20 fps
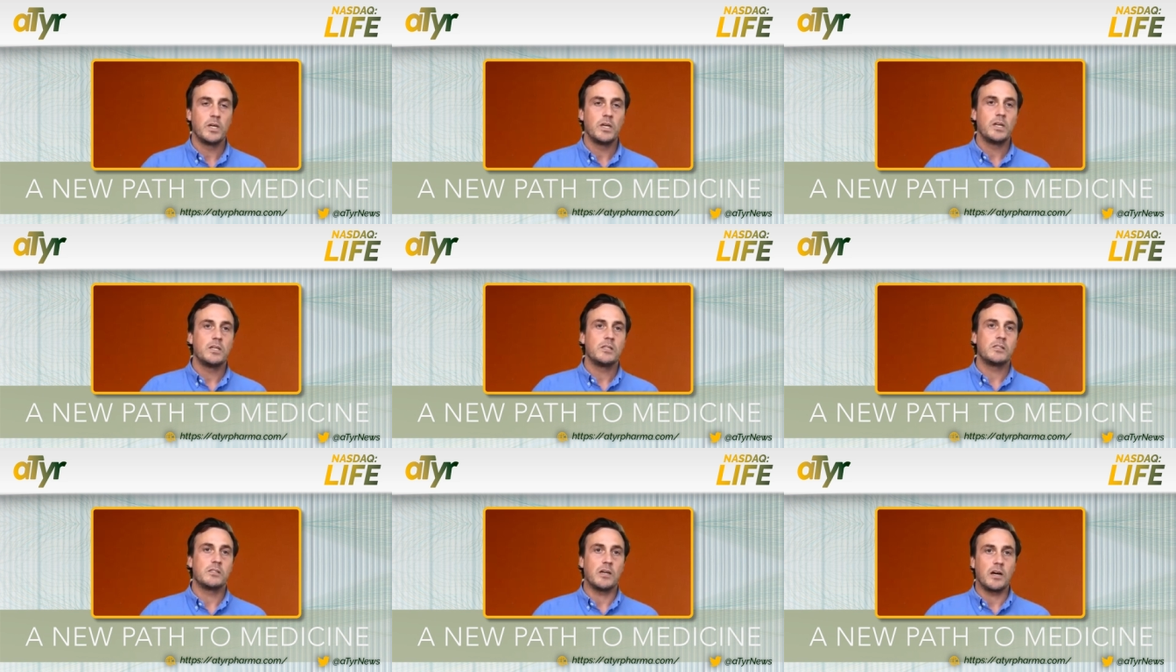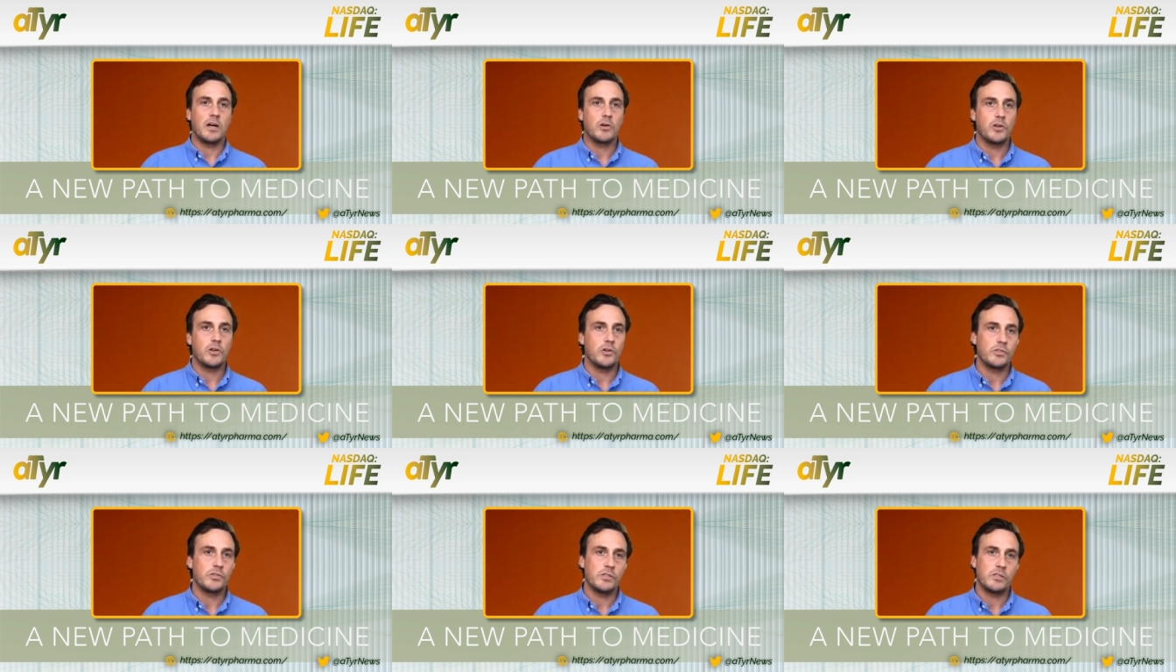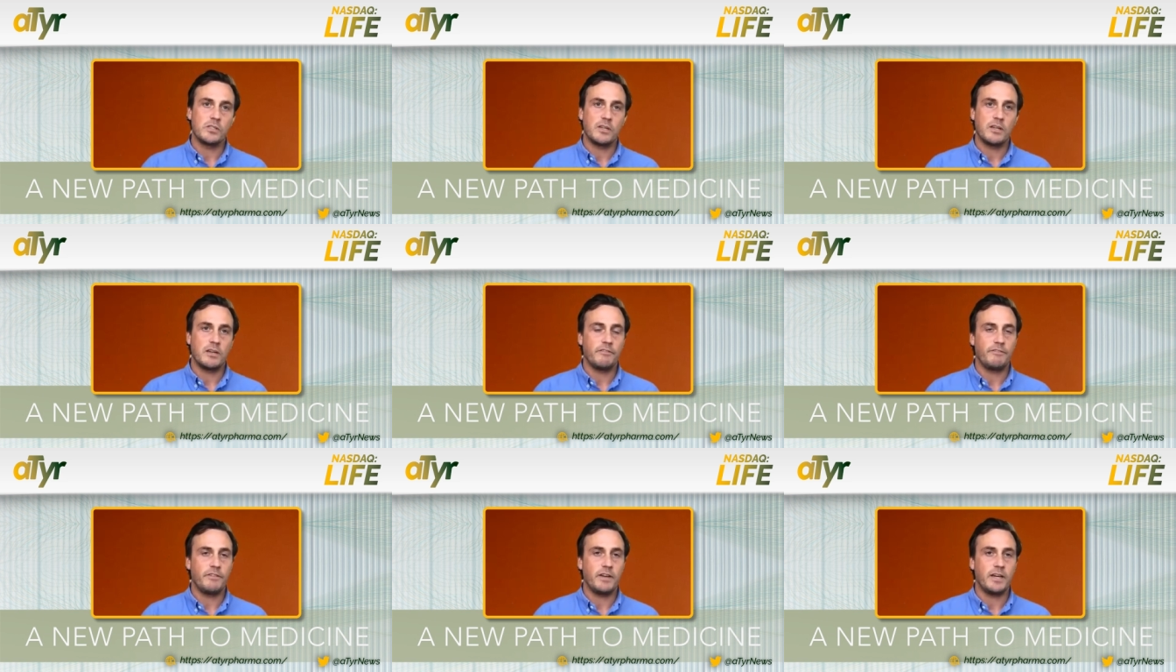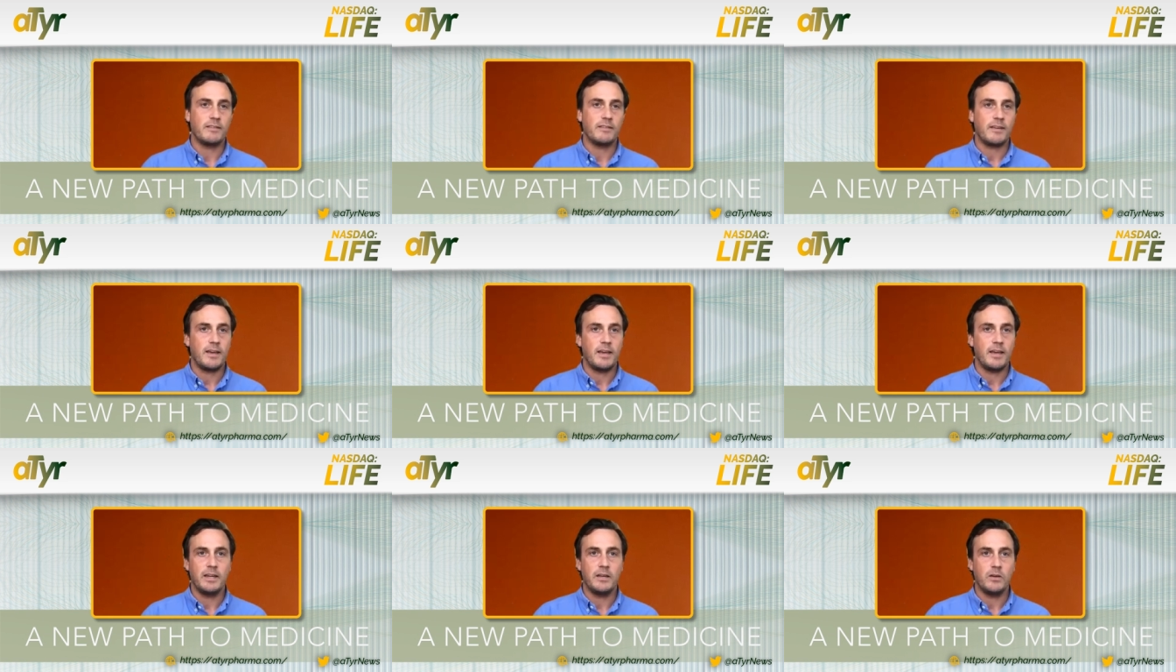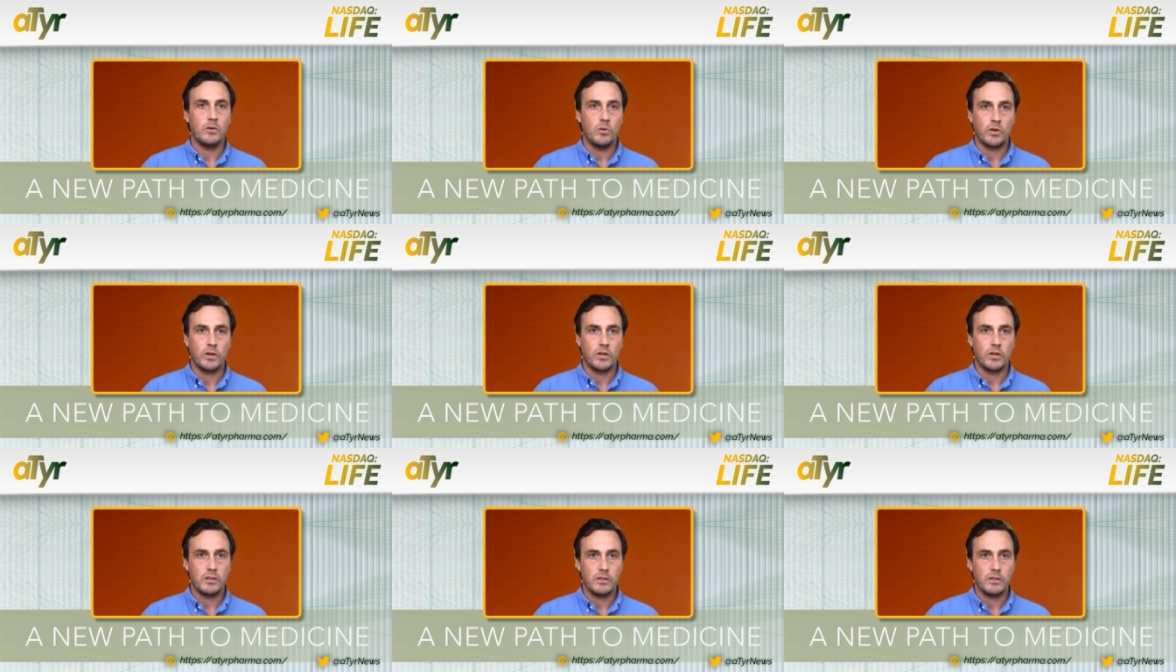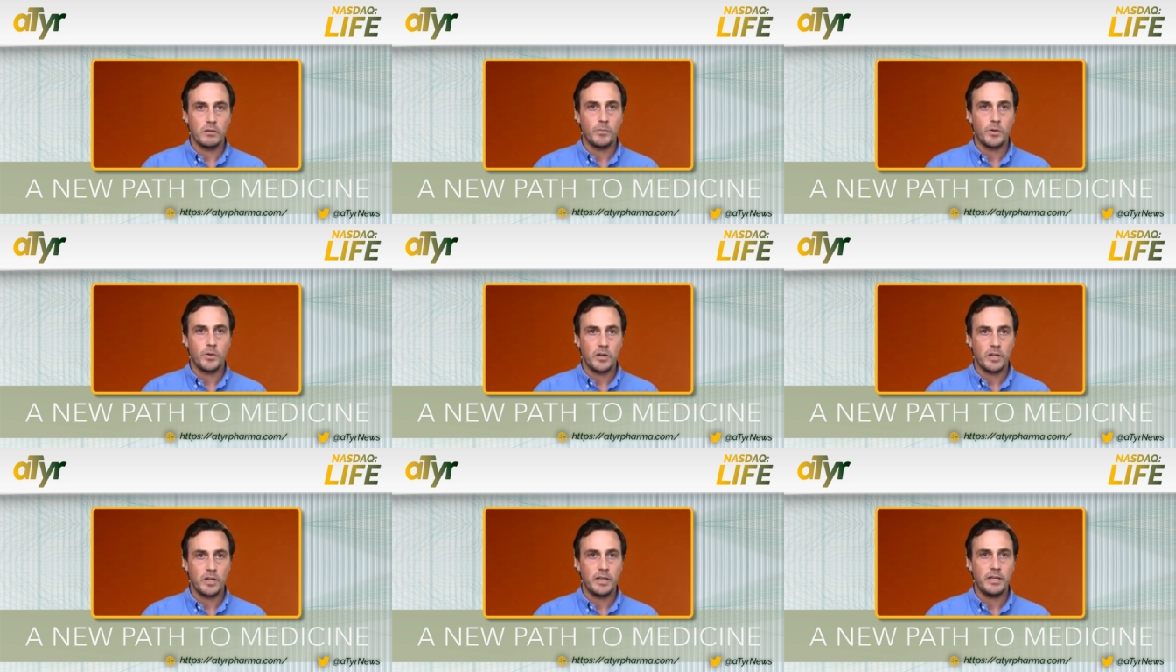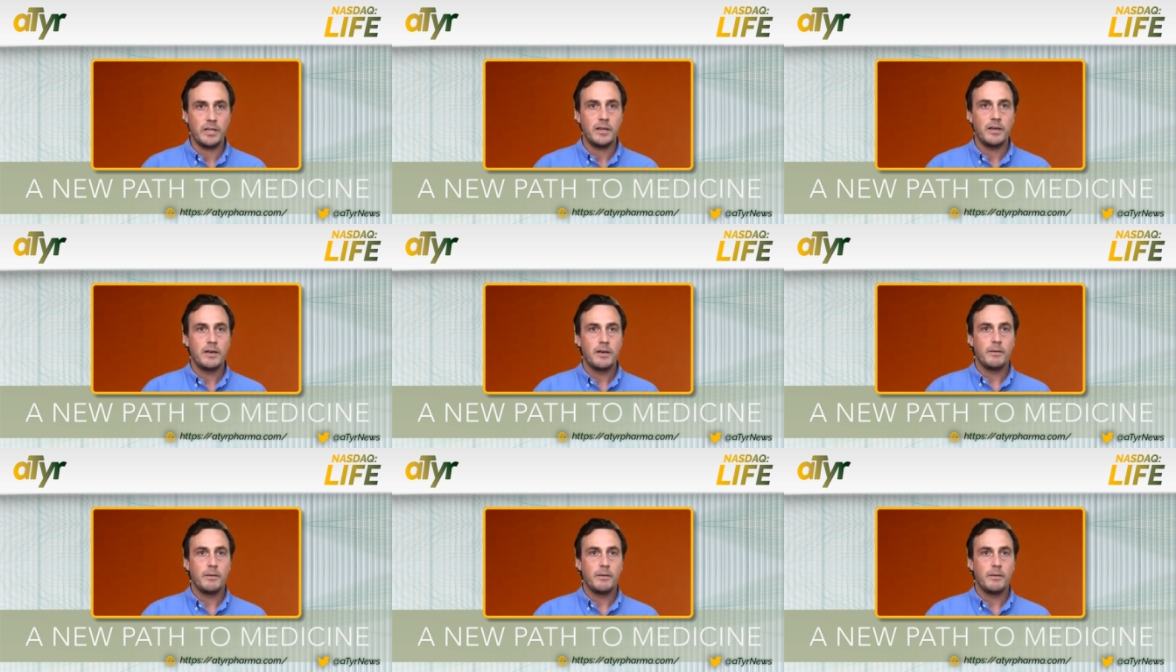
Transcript: sarcoidosis can affect any organ in the body,